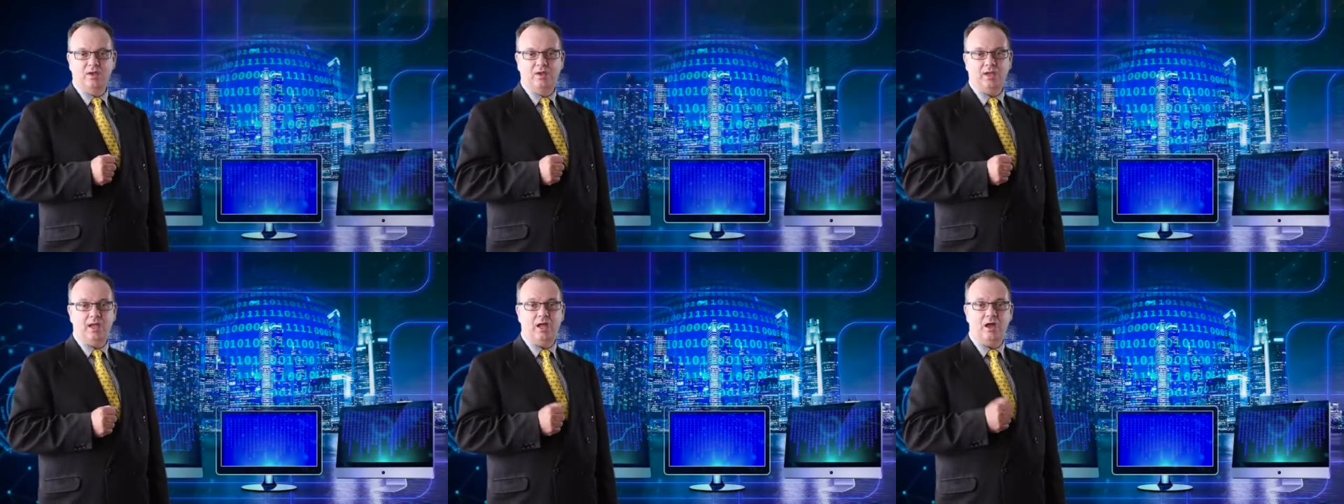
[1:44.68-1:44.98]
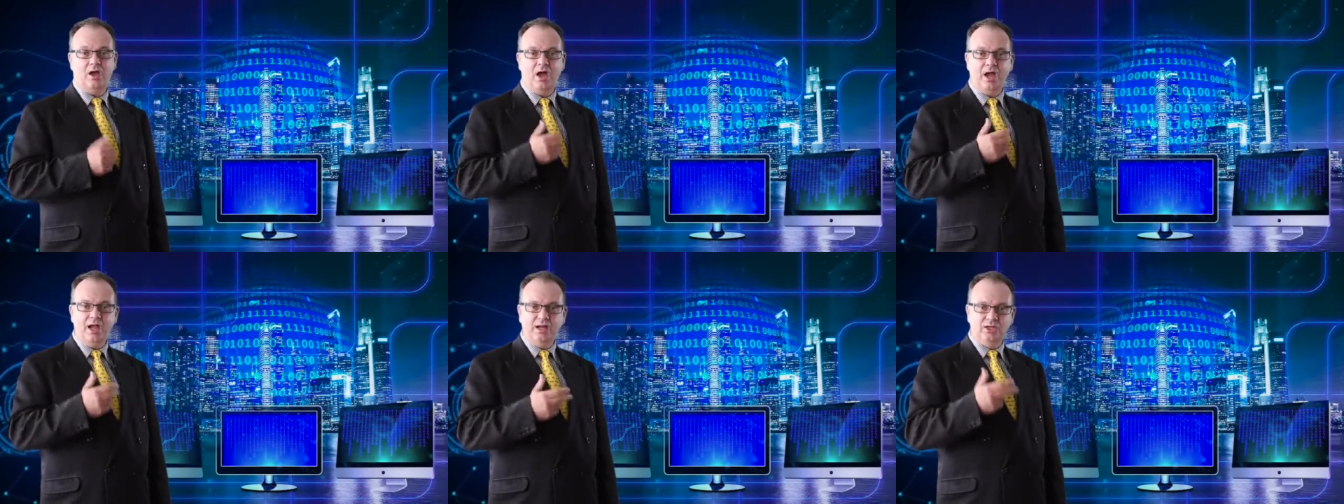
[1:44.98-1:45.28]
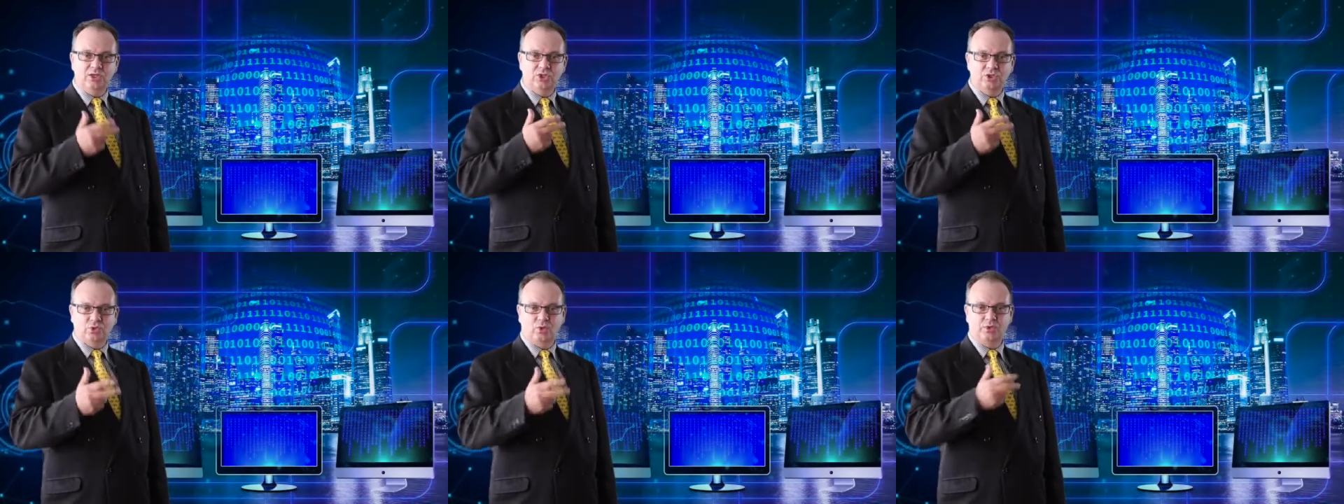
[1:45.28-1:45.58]
a
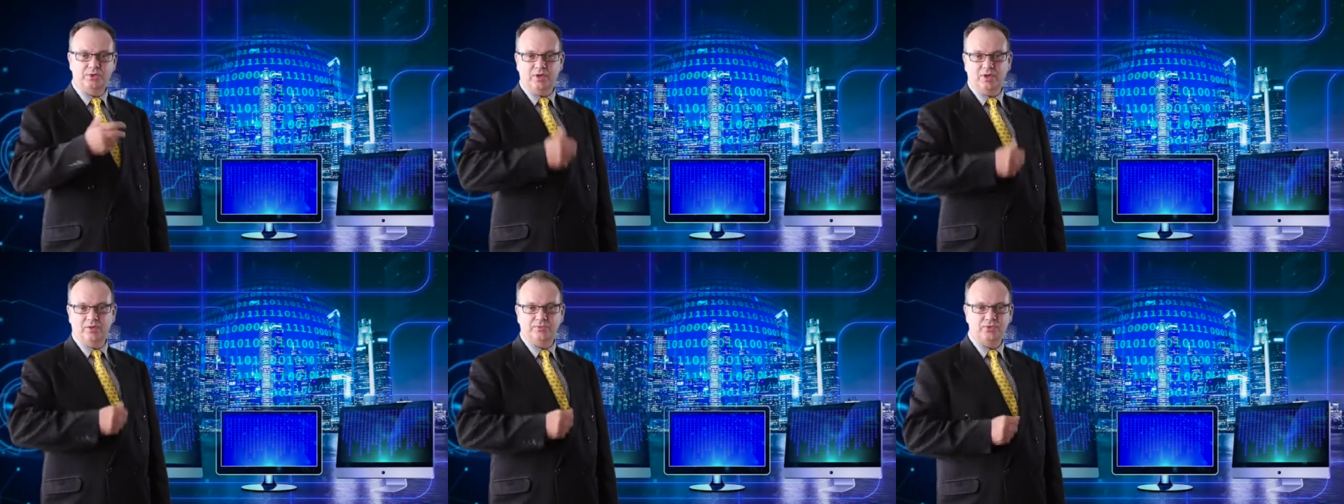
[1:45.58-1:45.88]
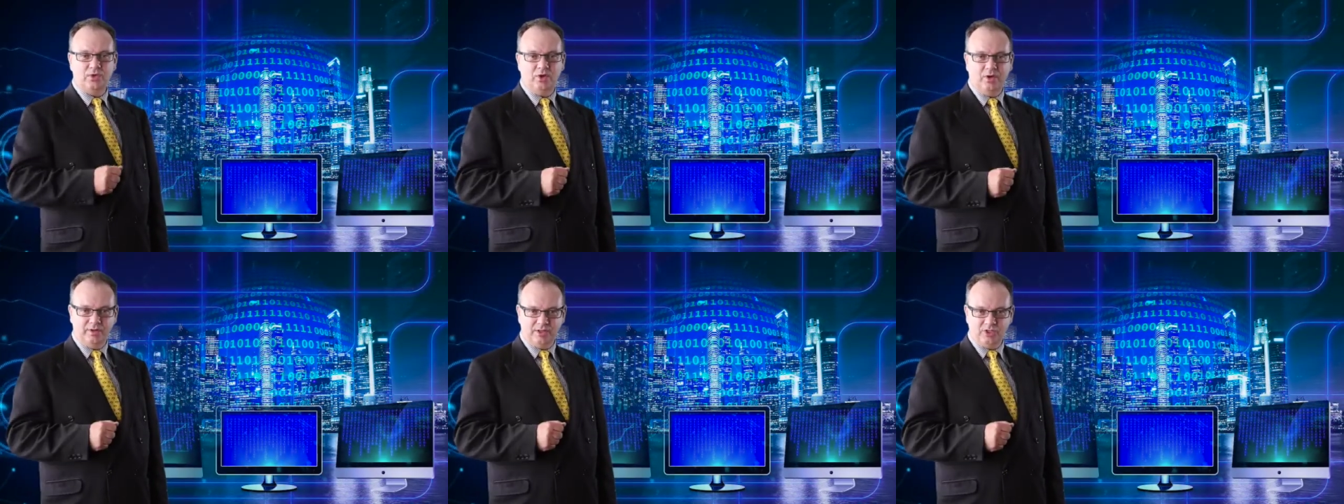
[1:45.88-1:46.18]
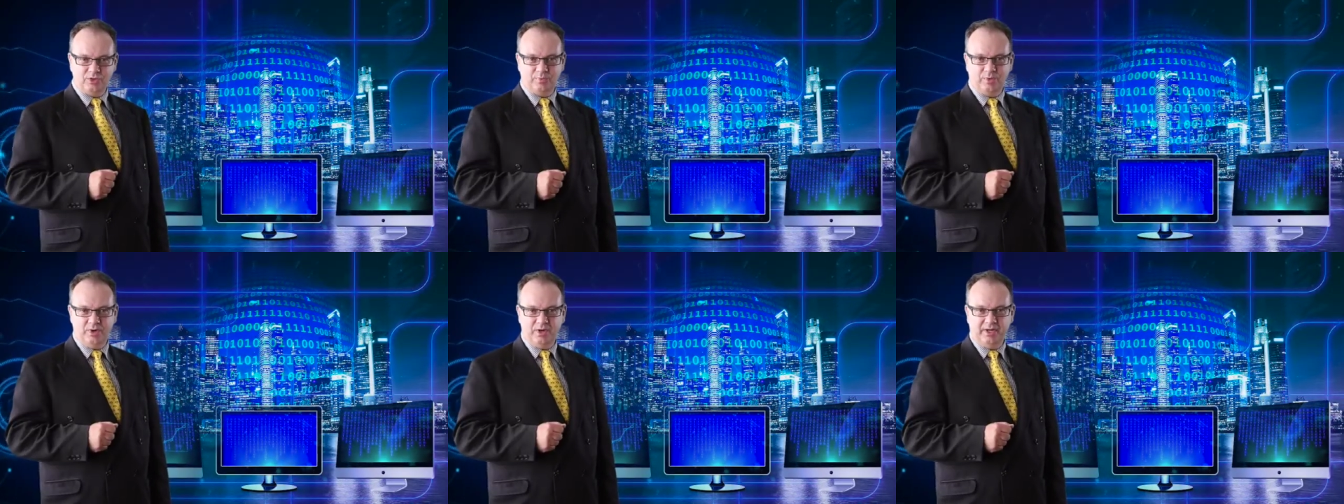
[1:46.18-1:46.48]
highly sought after
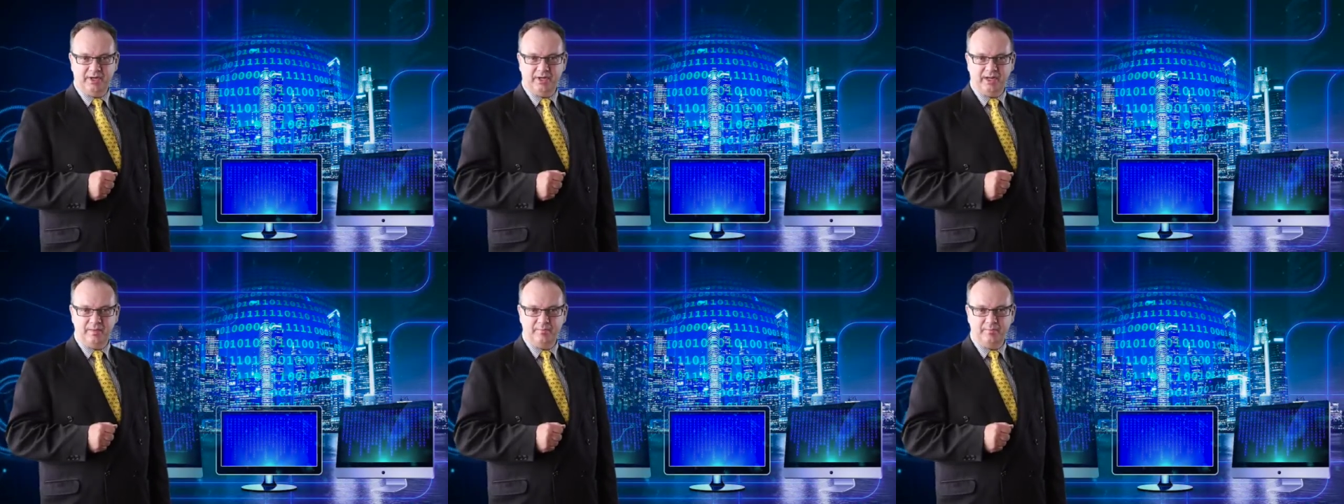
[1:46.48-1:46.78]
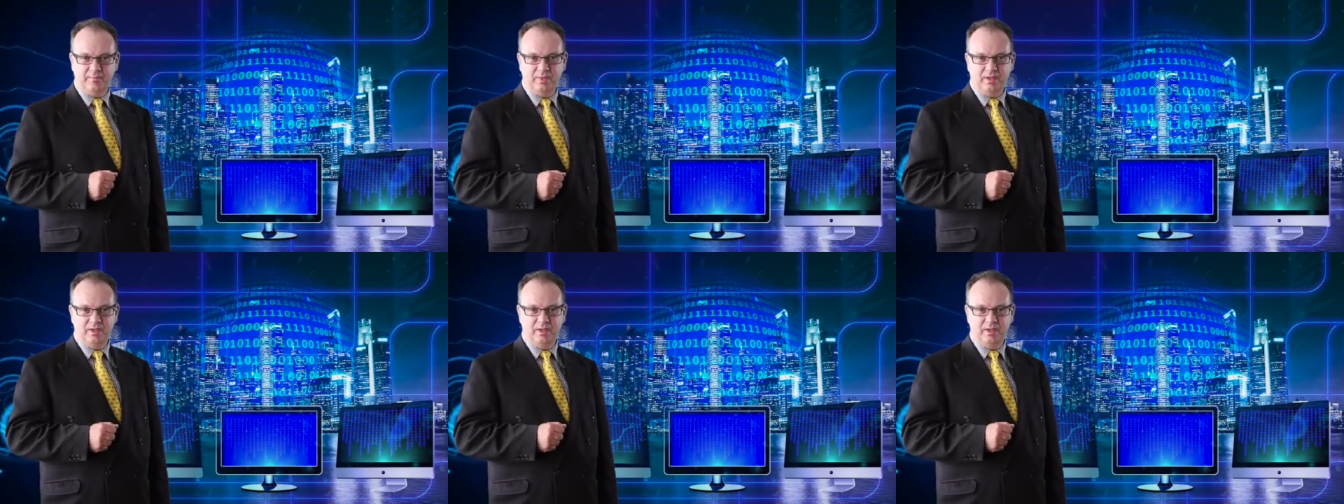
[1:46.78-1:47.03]
honors program,